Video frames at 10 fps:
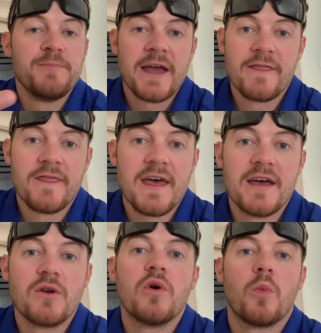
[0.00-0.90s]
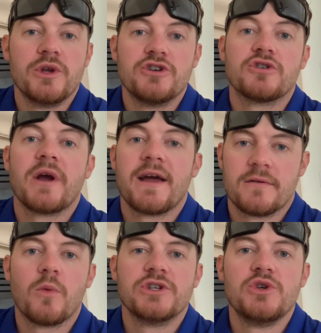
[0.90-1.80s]
And then once
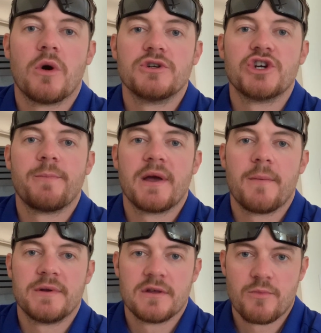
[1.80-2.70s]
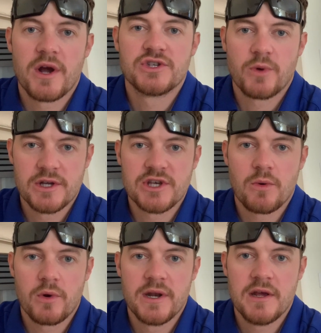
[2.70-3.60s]
you are jumping up into the price range like
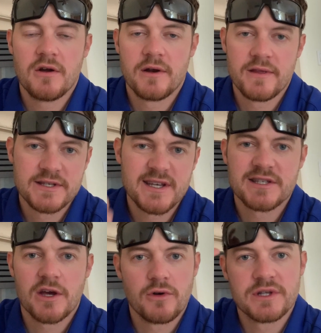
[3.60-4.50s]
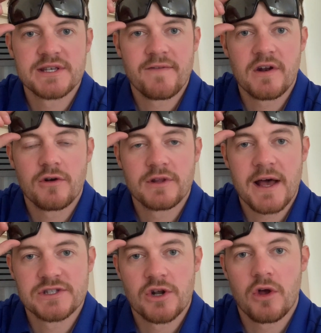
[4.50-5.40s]
we're in here, into the $600,000,
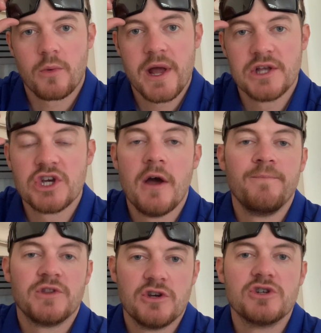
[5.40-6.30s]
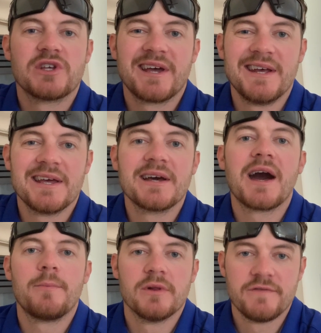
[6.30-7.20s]
$700,000 range, you're usually going to get a
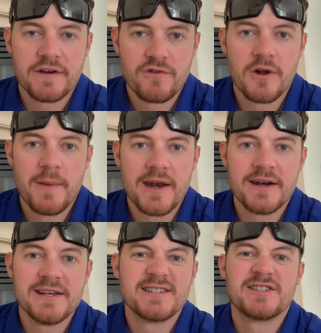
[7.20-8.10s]
couple of different amenities,